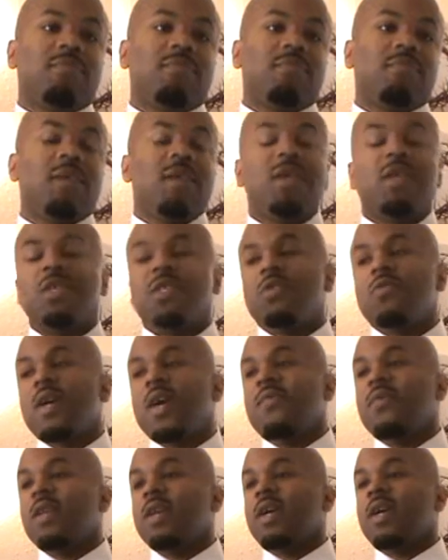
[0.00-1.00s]
Because you
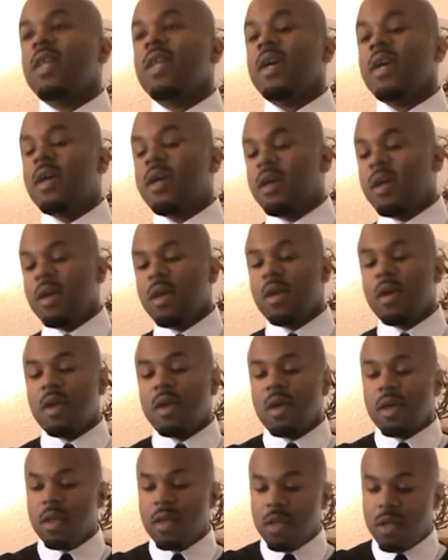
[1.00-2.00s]
have declared
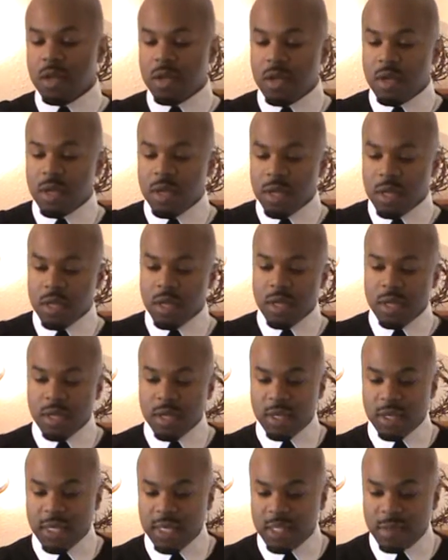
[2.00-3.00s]

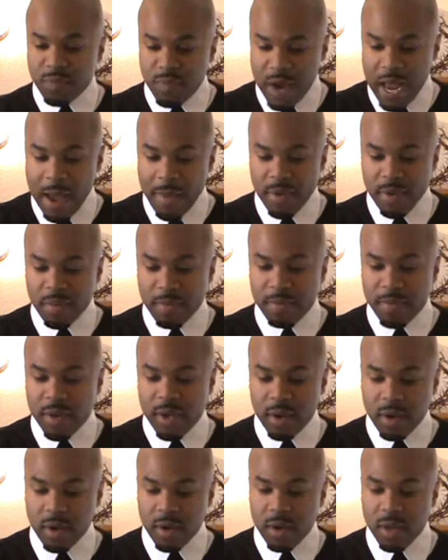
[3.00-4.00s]
this problem
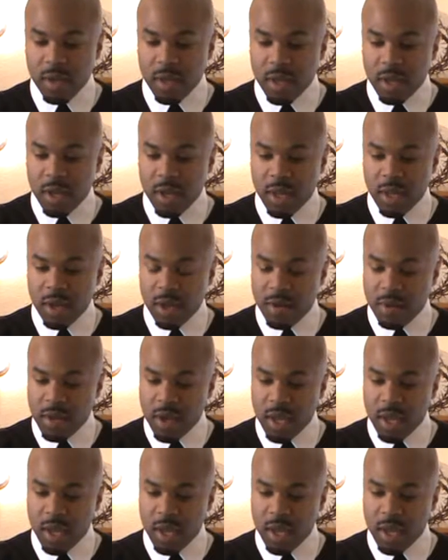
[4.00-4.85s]
bigger than